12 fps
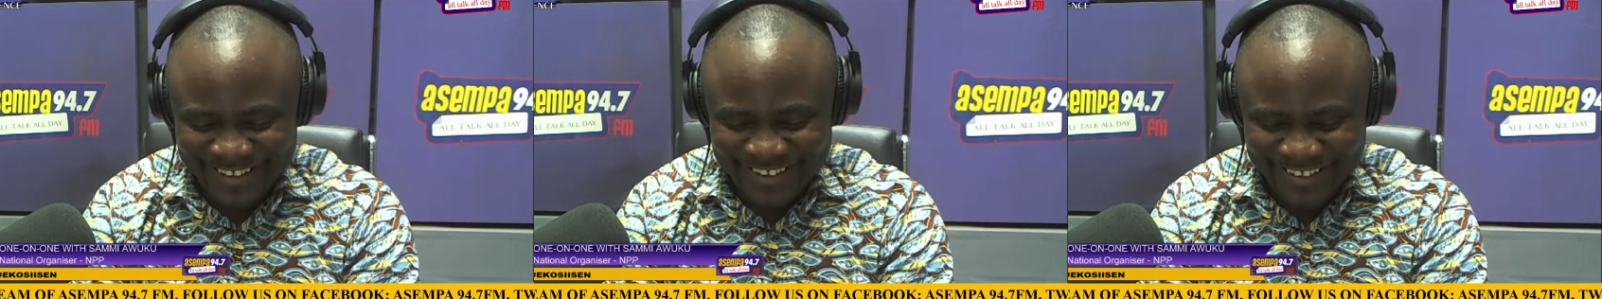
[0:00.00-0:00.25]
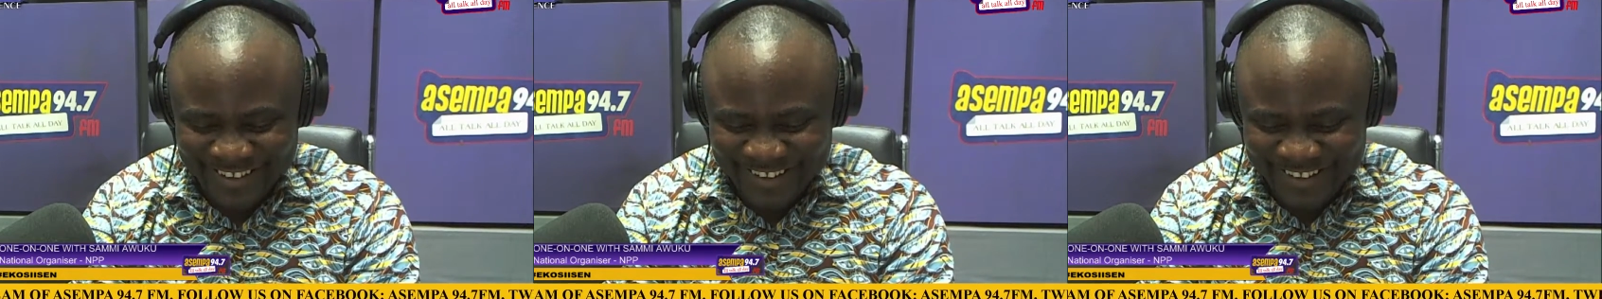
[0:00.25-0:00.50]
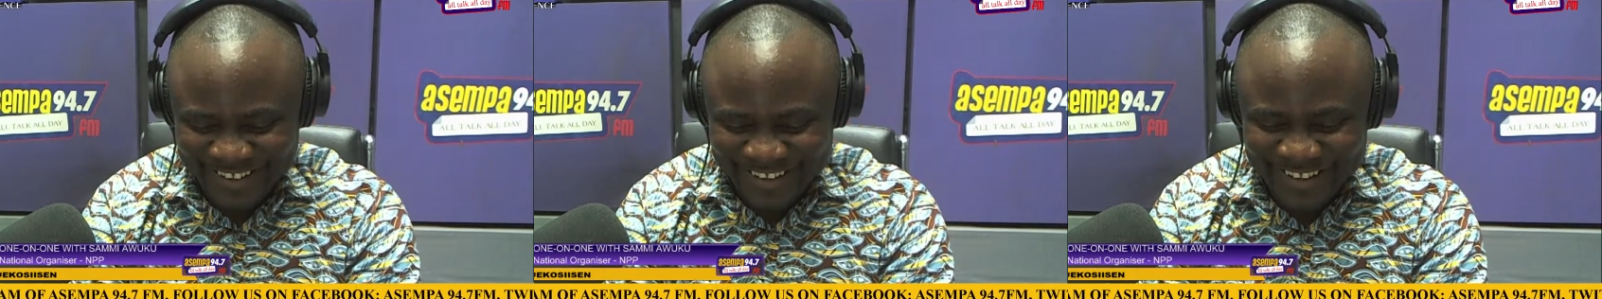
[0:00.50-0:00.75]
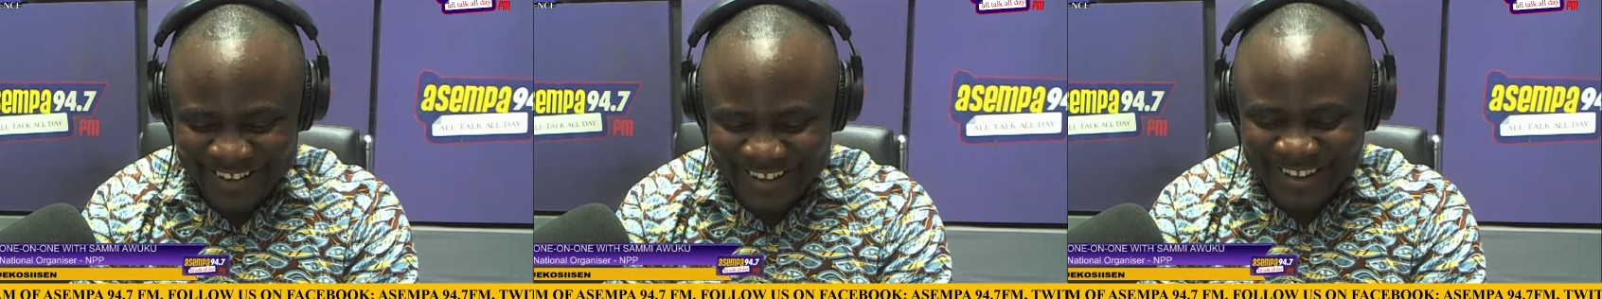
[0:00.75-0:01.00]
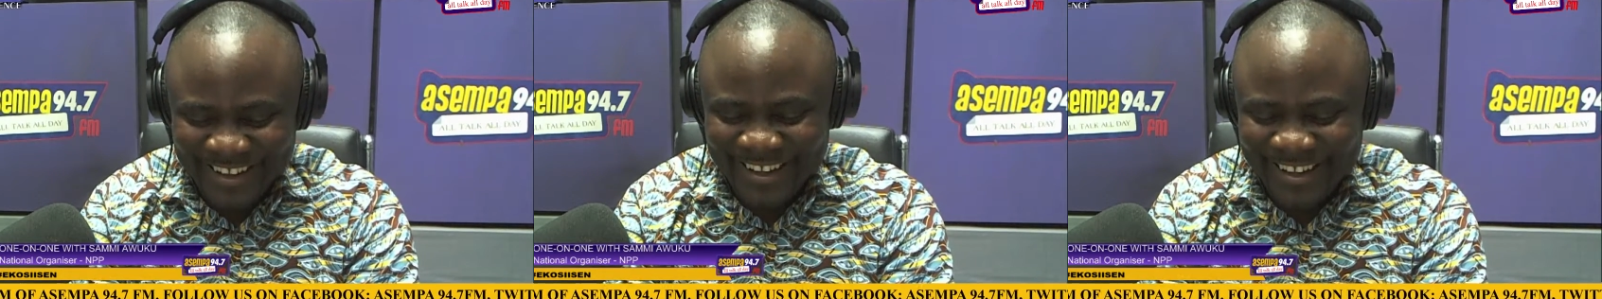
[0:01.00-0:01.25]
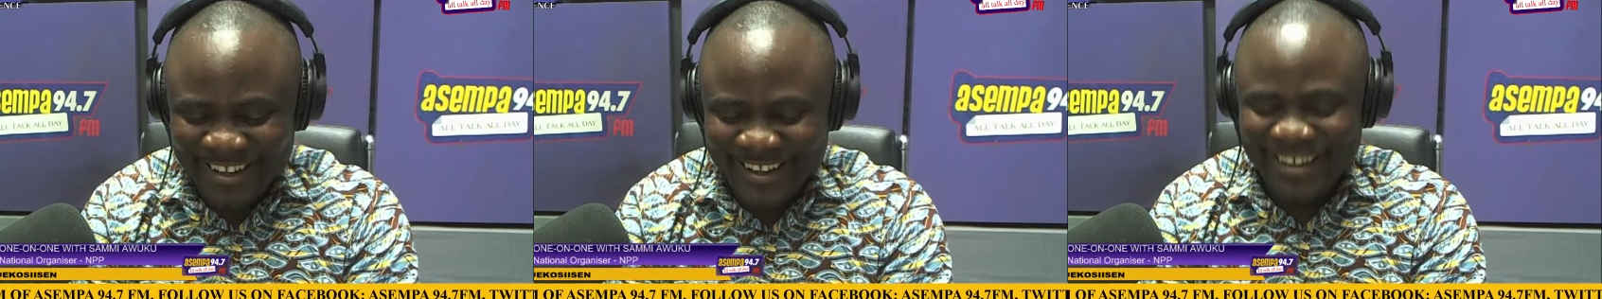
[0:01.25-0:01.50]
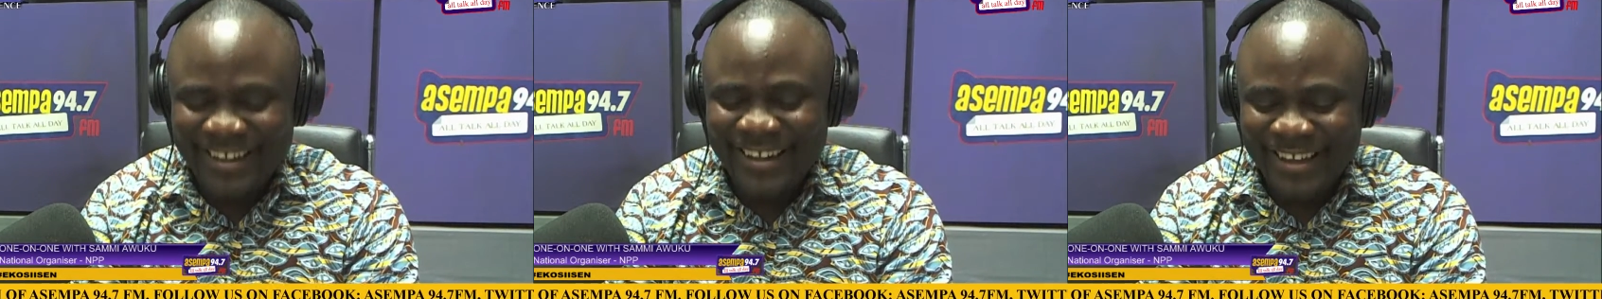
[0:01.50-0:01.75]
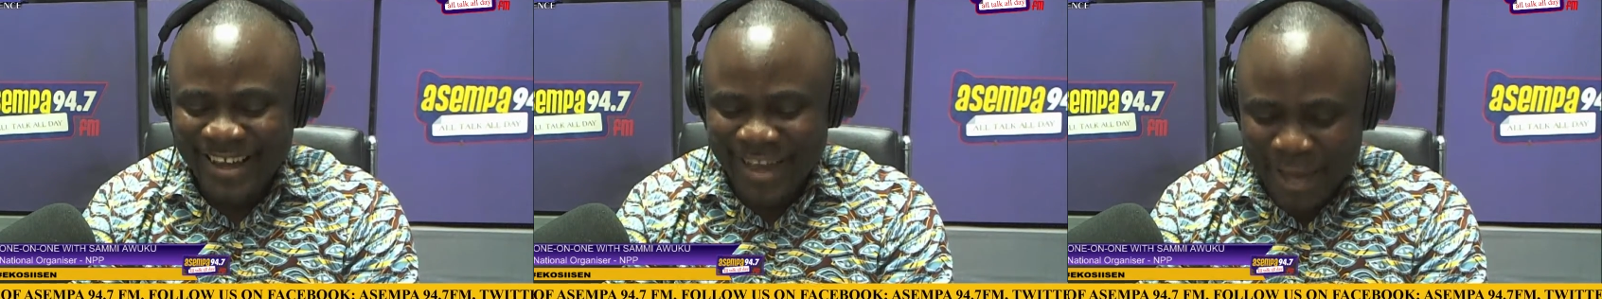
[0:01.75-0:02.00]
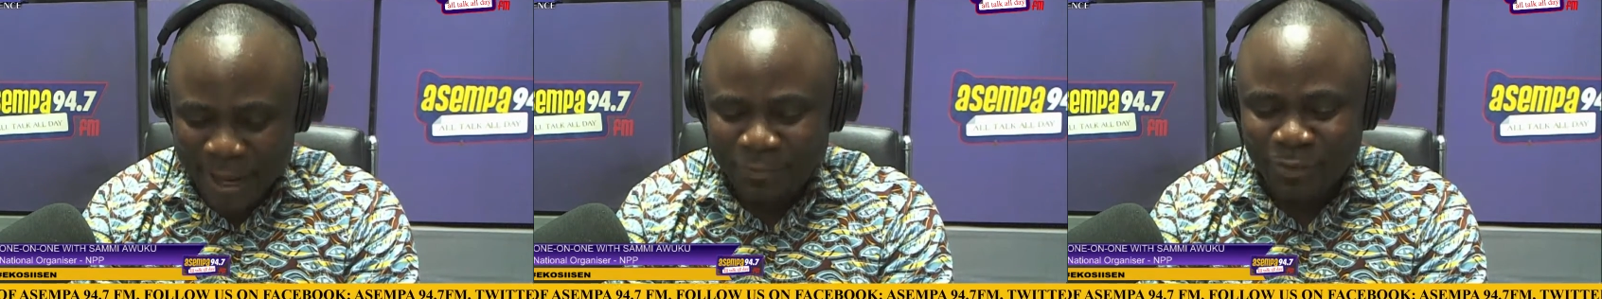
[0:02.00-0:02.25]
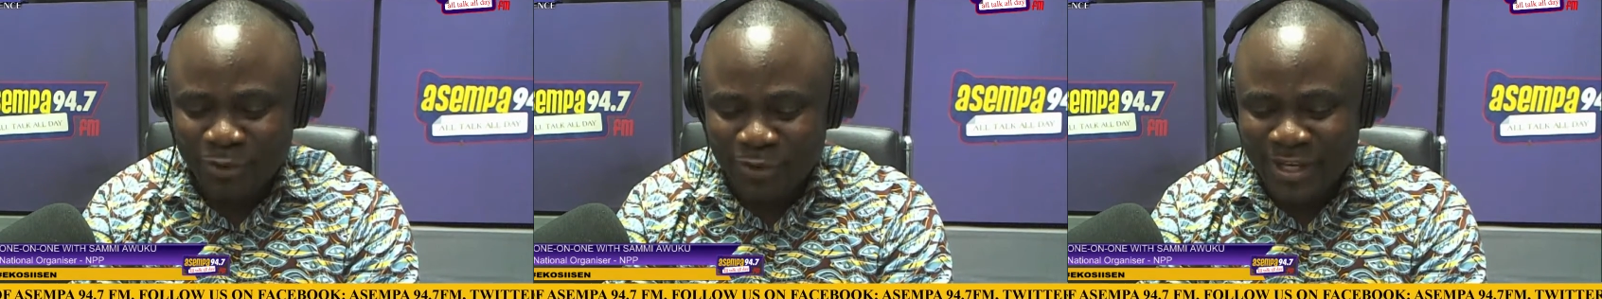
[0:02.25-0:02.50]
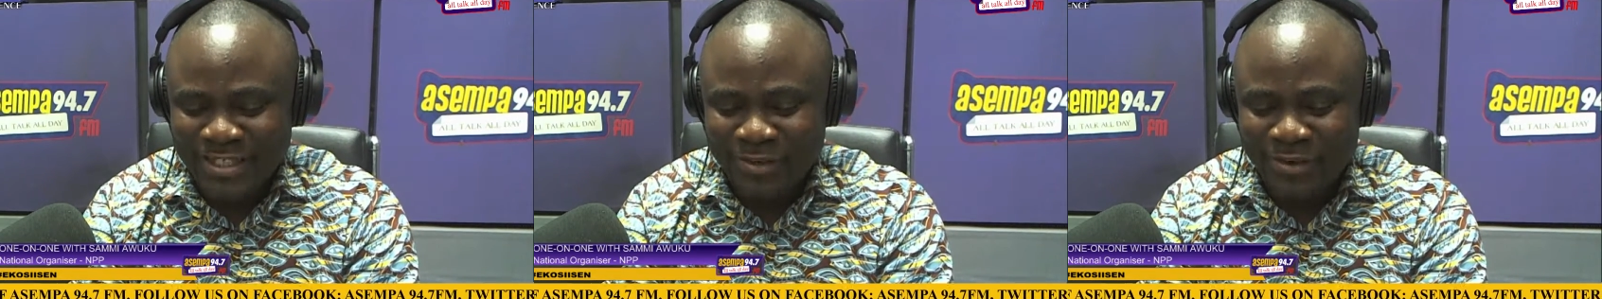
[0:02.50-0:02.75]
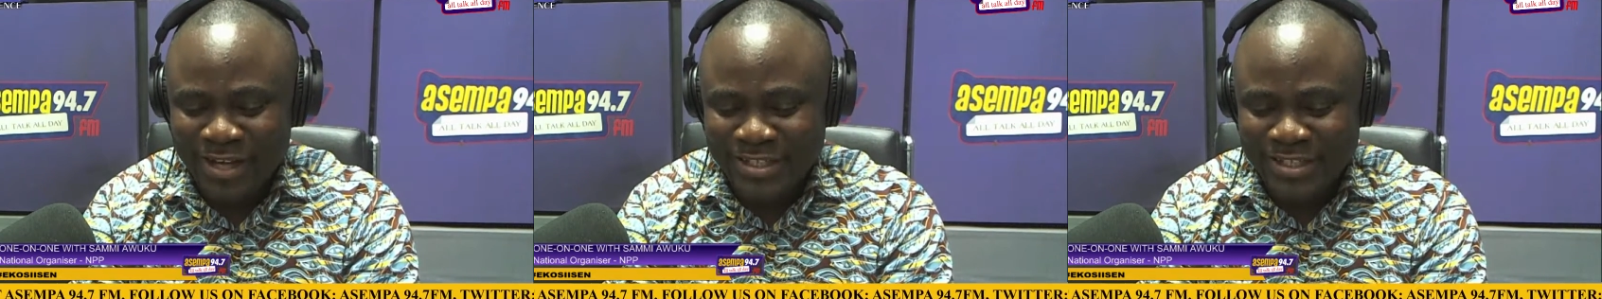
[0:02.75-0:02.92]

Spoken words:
That's our press secretary to the general secretary. It